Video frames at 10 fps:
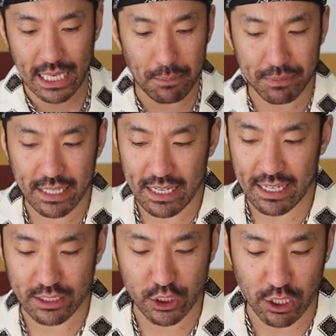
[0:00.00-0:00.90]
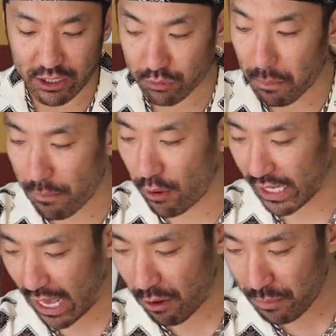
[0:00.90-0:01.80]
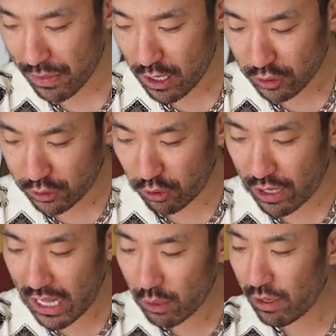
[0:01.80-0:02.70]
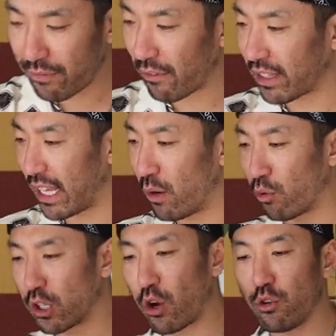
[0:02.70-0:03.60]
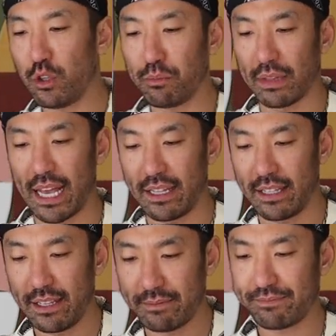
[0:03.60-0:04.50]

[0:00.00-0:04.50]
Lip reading: keep the cherries from burning out. So now that we have everything, we're going to blend.